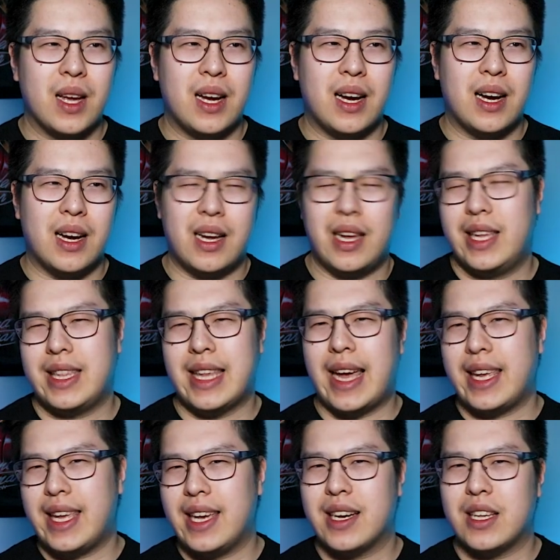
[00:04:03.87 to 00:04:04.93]
uh, in
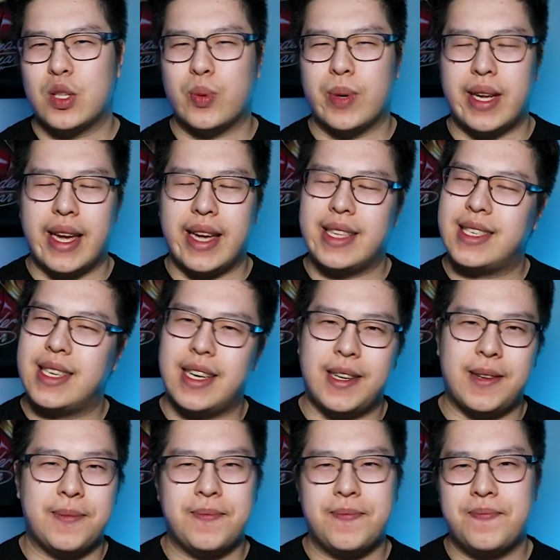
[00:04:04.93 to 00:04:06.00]
that year, twenty
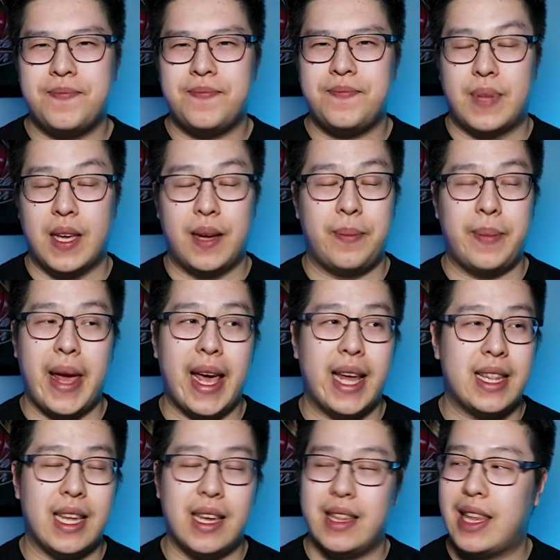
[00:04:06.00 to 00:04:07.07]
eighteen.
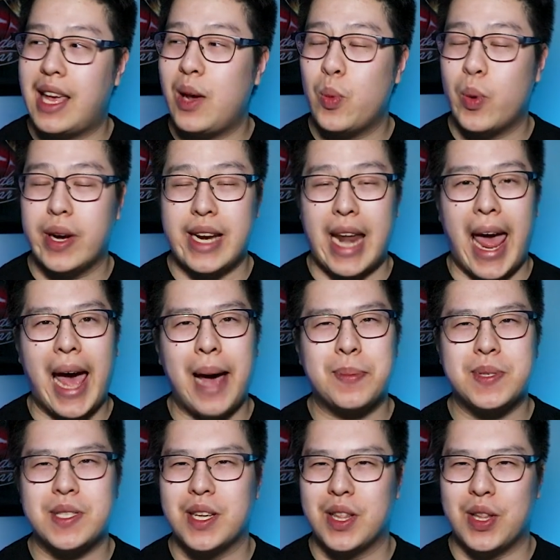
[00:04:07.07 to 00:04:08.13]
Man, that they, they were an
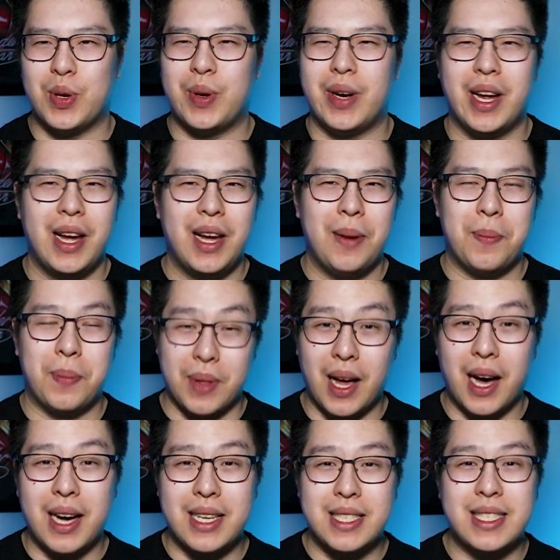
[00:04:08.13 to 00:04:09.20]
absolute
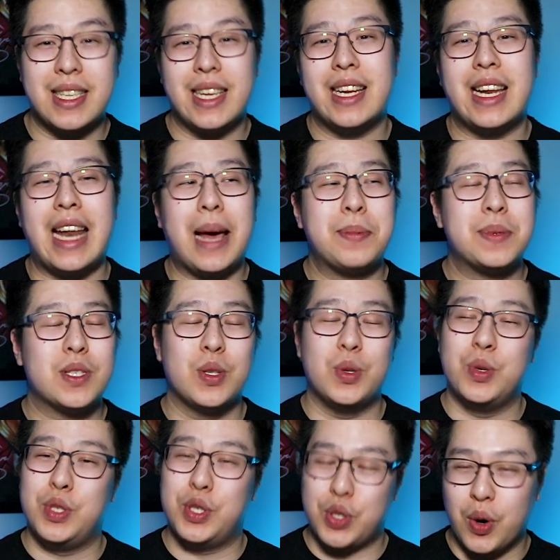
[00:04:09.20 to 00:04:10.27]
blast and an
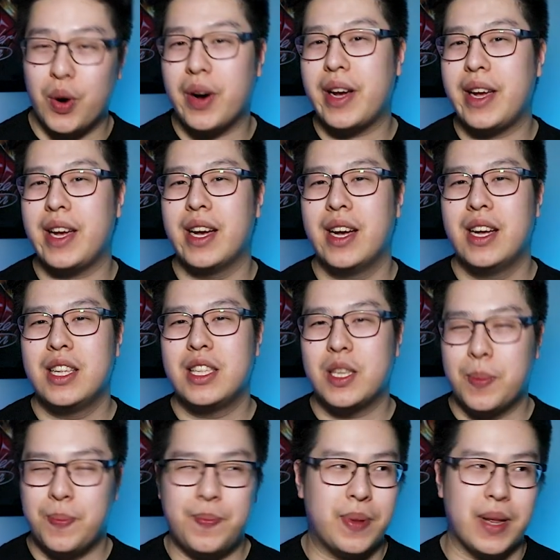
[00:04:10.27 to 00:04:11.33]
absolute joy
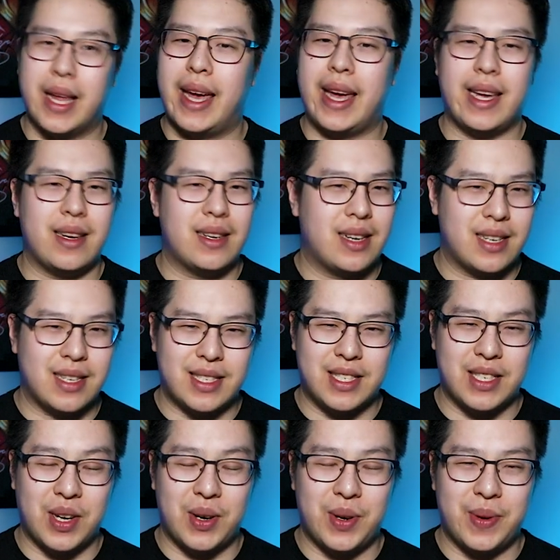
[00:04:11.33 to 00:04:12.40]
to play.
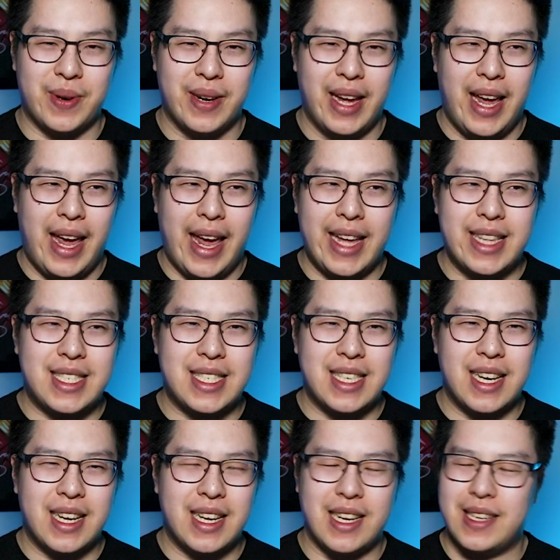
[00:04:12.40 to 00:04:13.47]
So it's
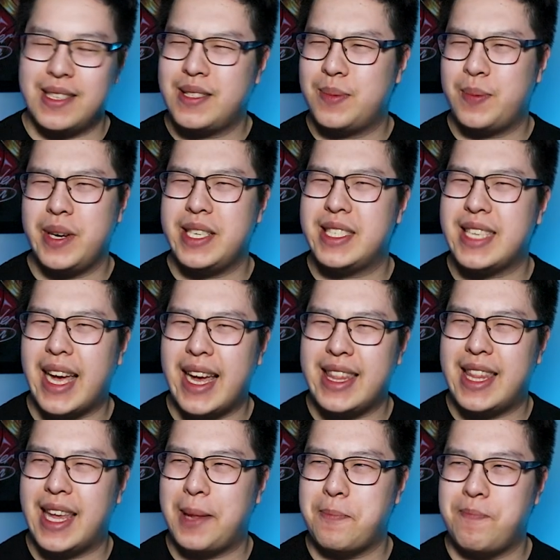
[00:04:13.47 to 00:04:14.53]
uh, it's pretty
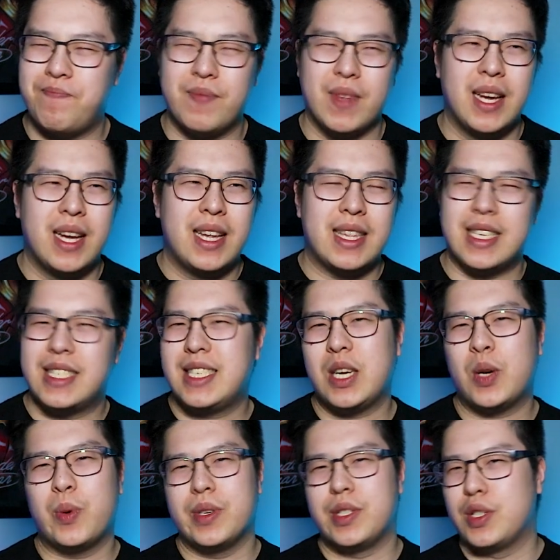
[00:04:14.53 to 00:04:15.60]
sad that the
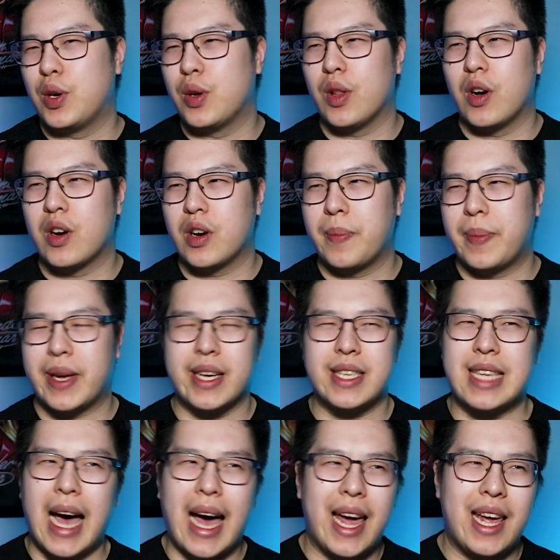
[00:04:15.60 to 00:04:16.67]
sequel is no longer,
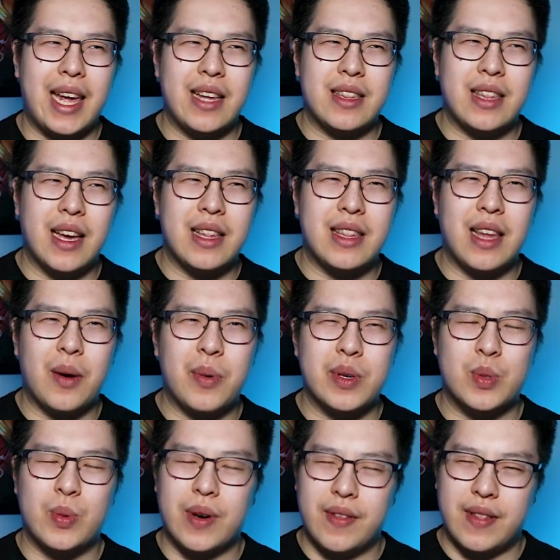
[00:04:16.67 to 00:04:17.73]
because I that that
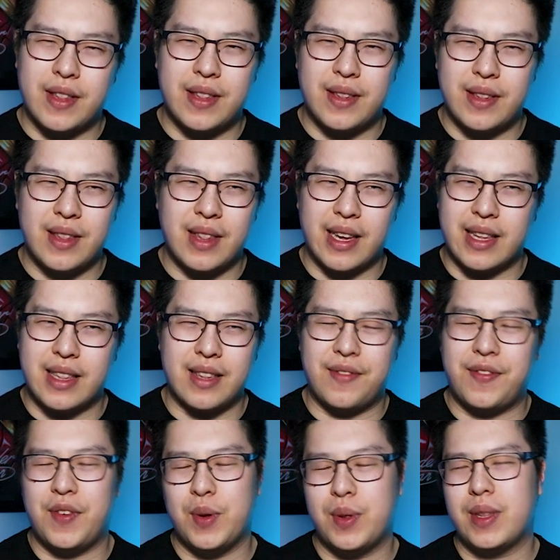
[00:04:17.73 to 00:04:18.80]
was one of the, like the
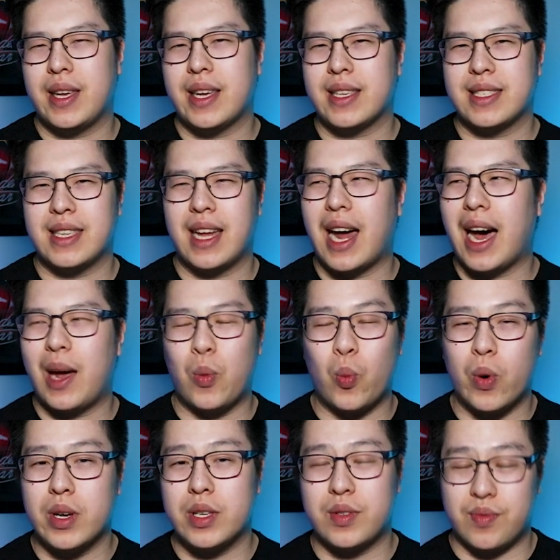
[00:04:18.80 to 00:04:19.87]
few things that I
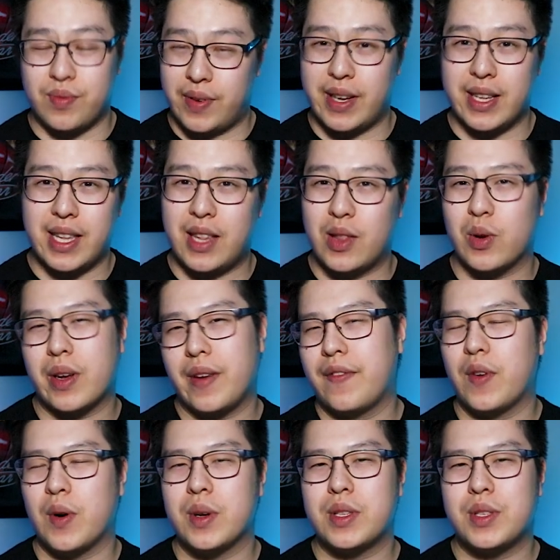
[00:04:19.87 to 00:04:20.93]
was really looking
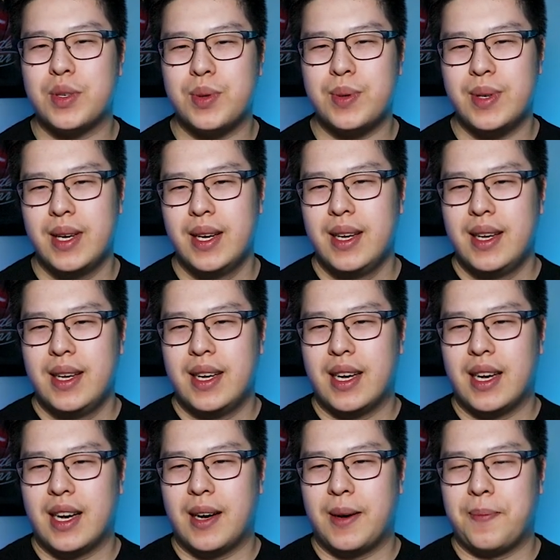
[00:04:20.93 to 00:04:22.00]
forward to.
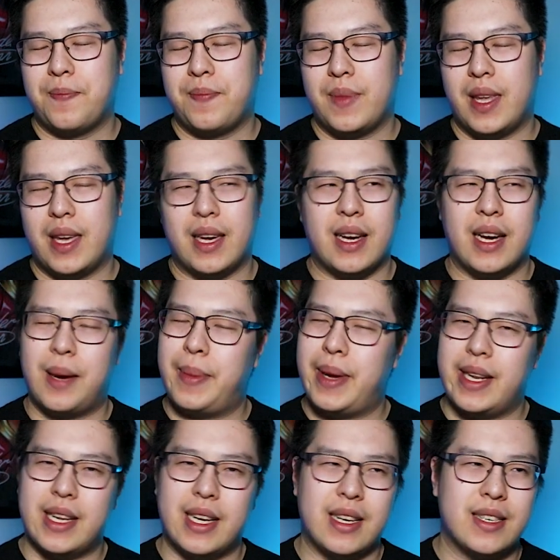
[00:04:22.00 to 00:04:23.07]
Um, yeah, I
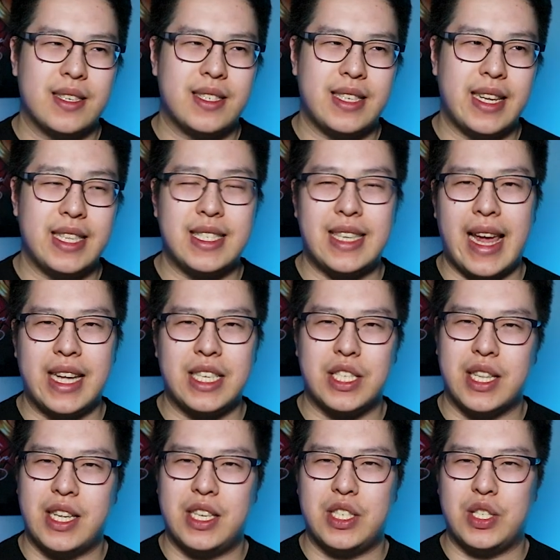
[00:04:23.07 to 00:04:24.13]
mean, since
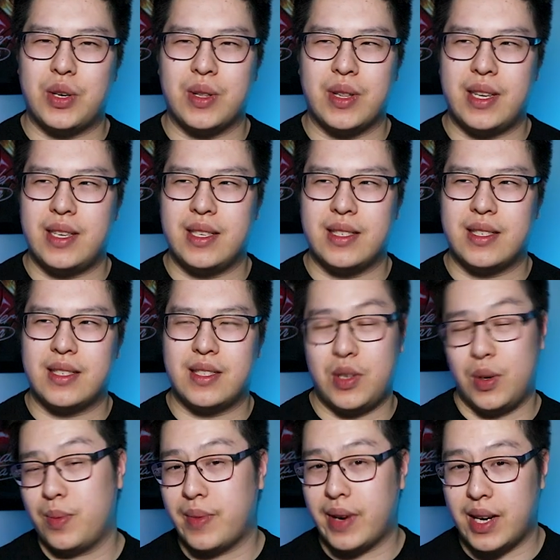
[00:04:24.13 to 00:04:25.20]
Angelina Jolie's
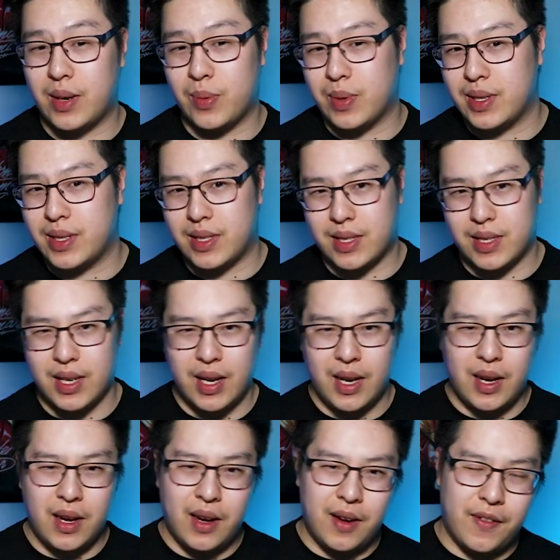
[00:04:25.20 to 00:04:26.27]
Tomb Raider was
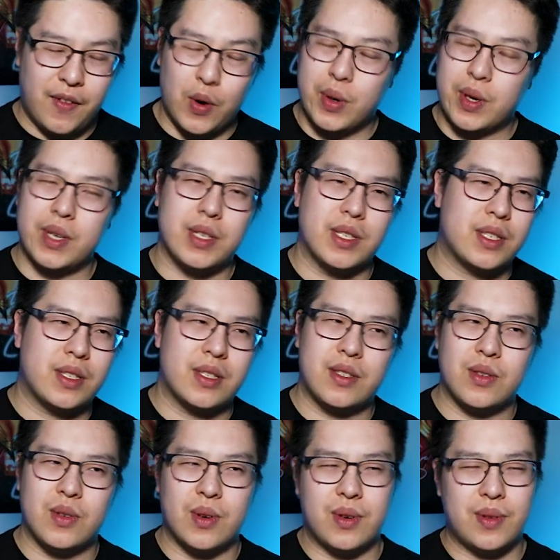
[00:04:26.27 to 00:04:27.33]

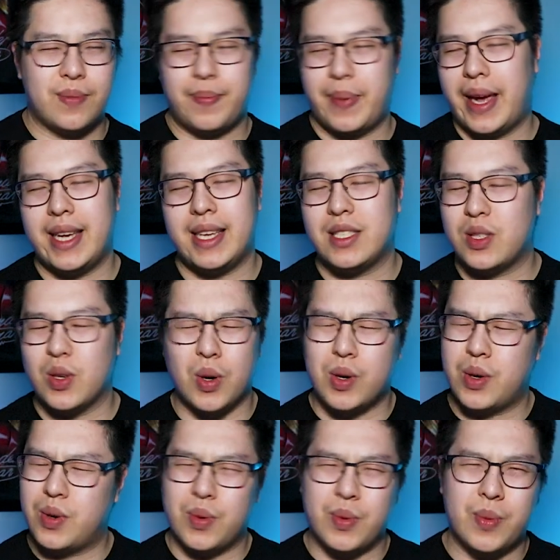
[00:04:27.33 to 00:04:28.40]
focused or based
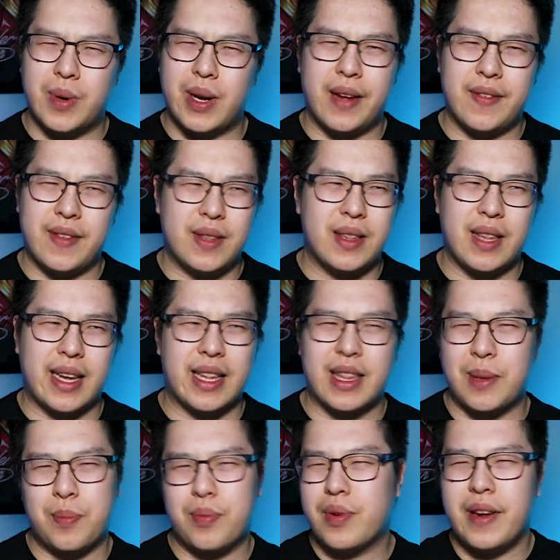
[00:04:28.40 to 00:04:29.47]
on whatever, like
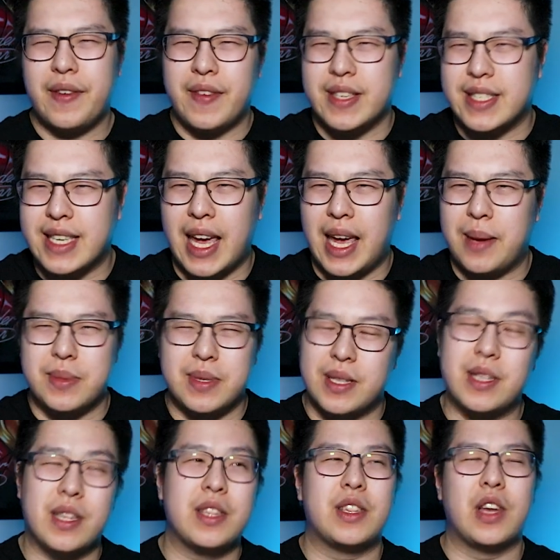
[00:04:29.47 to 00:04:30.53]
the previous games,
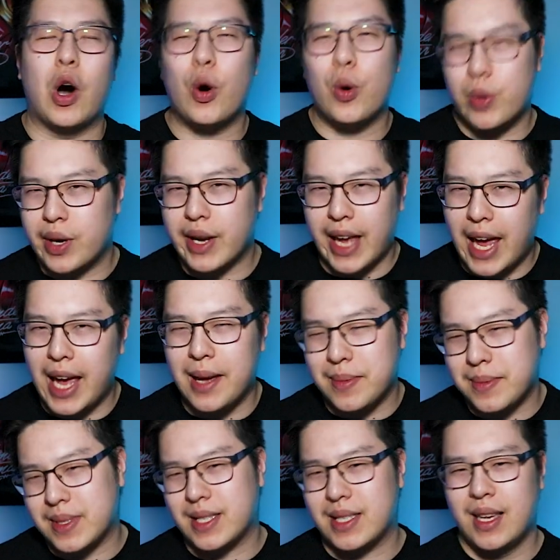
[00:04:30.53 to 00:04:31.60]
the, the, the older
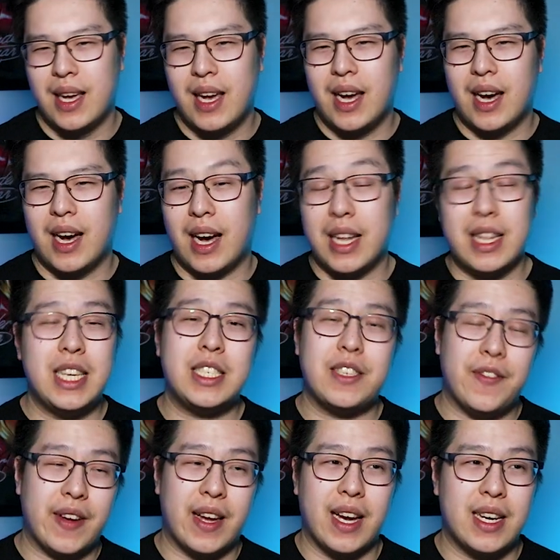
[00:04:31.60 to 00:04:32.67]
games, uh,
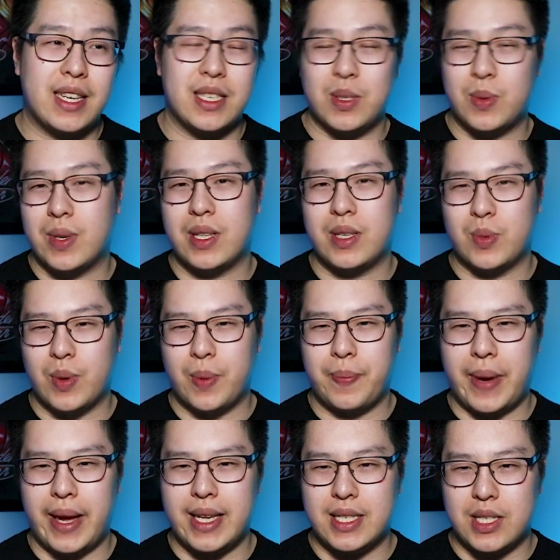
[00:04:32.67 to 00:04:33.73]
Alicia Vikander's ones were
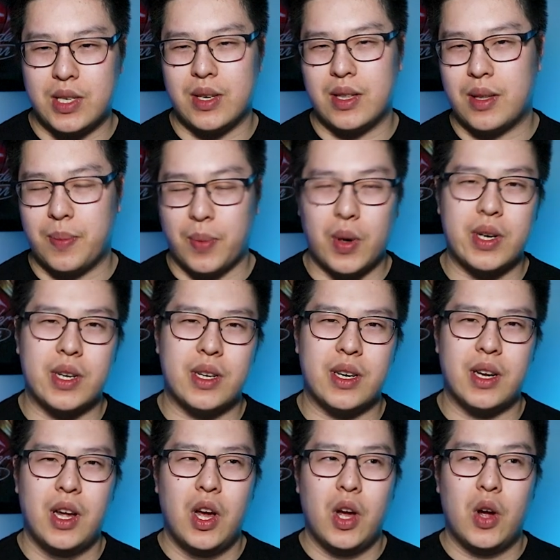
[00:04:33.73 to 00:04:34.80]
based on the modern